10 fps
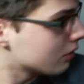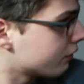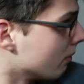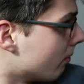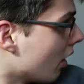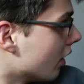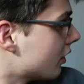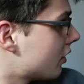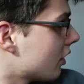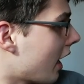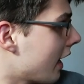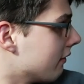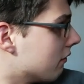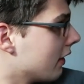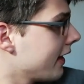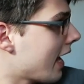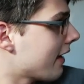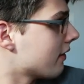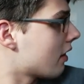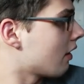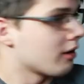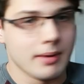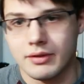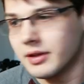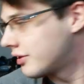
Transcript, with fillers: goals from March. I really haven't thought about